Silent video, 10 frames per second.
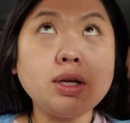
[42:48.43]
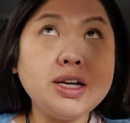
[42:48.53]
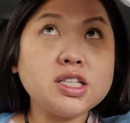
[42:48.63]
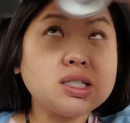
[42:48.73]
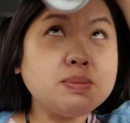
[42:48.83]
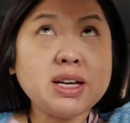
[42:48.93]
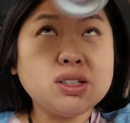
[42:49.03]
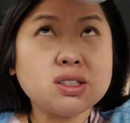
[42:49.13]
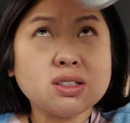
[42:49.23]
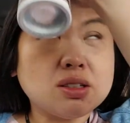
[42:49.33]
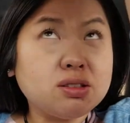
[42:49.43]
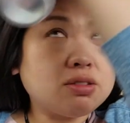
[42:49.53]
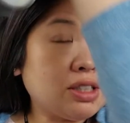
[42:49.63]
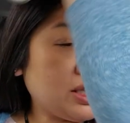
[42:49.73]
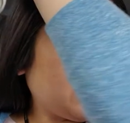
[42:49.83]
And it smells
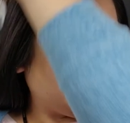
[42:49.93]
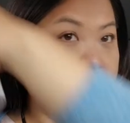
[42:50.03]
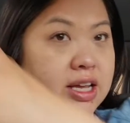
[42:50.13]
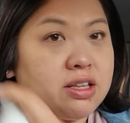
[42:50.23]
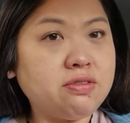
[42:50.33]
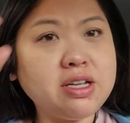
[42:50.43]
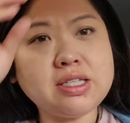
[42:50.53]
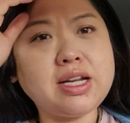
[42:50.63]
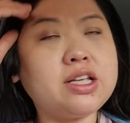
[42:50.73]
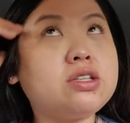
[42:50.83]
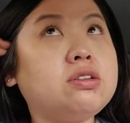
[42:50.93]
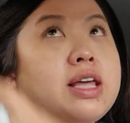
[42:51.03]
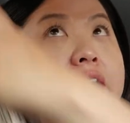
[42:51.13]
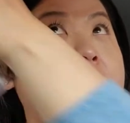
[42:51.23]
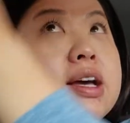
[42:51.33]
really good. And the reason I do
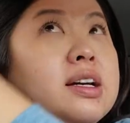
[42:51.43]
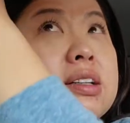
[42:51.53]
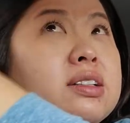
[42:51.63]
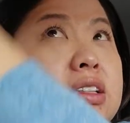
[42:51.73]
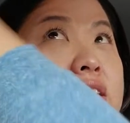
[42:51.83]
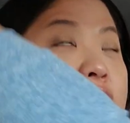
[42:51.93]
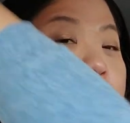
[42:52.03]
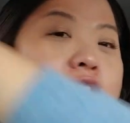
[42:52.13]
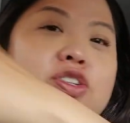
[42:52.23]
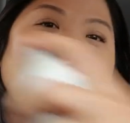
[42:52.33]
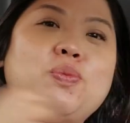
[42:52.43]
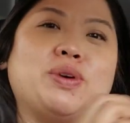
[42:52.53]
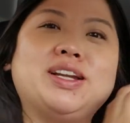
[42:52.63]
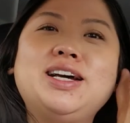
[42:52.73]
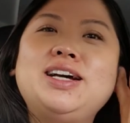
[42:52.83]
that, the window's
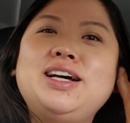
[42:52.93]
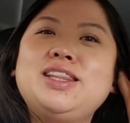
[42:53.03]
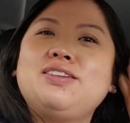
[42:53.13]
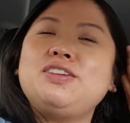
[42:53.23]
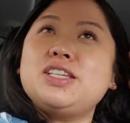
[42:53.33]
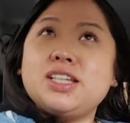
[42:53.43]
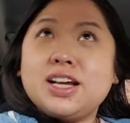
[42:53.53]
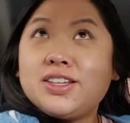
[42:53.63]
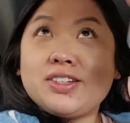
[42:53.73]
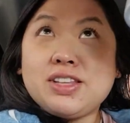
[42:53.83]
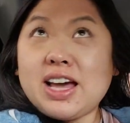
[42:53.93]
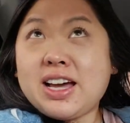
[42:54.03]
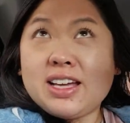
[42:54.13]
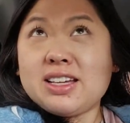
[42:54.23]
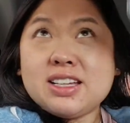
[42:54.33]
open. The reason I do
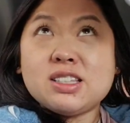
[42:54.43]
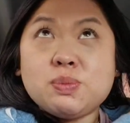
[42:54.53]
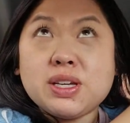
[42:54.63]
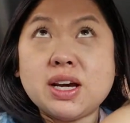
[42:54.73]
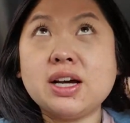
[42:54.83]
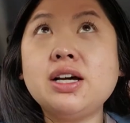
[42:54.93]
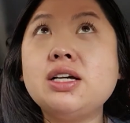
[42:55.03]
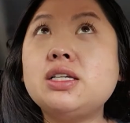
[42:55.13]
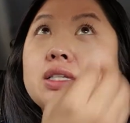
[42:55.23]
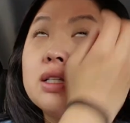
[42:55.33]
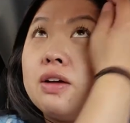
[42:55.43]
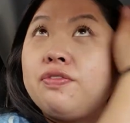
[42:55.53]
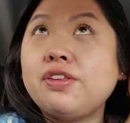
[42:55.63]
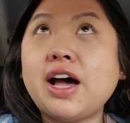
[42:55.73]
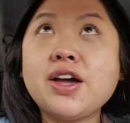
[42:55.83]
that is because the
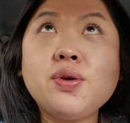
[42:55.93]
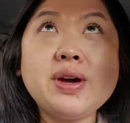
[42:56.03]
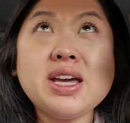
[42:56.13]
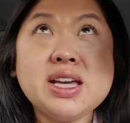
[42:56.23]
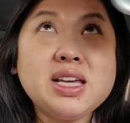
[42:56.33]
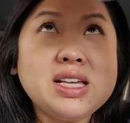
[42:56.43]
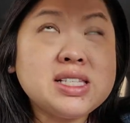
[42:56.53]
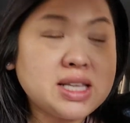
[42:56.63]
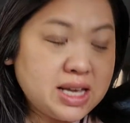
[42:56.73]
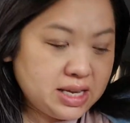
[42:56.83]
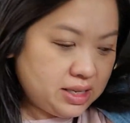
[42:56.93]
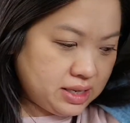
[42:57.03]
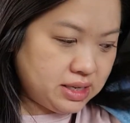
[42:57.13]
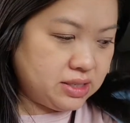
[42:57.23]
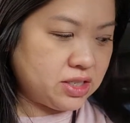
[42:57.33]
flyaways and
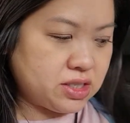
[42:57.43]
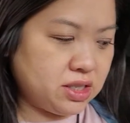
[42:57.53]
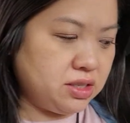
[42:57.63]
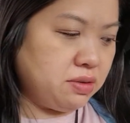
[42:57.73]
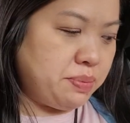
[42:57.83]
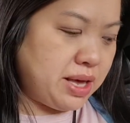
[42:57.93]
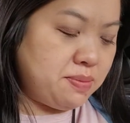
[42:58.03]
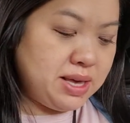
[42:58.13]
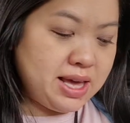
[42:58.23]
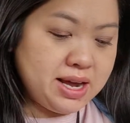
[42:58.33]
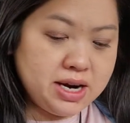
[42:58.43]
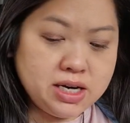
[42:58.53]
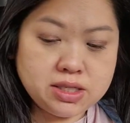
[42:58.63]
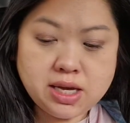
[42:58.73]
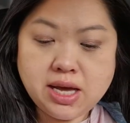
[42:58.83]
the just the little baby
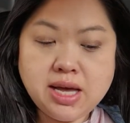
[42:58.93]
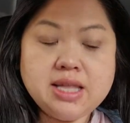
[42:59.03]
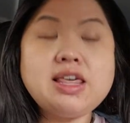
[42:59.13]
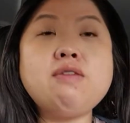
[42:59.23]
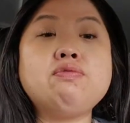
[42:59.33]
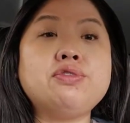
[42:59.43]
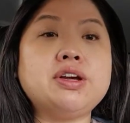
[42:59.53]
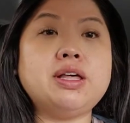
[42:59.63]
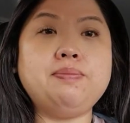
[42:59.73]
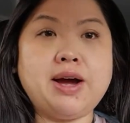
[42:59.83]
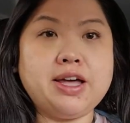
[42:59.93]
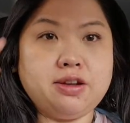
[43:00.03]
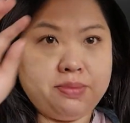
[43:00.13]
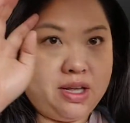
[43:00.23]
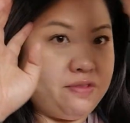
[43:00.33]
hairs, they really
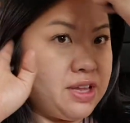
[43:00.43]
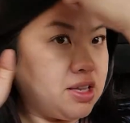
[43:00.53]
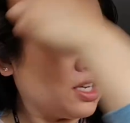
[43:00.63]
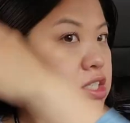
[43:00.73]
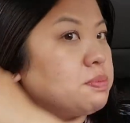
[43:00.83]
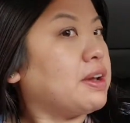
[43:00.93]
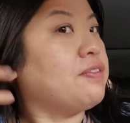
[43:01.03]
bother me if they touch my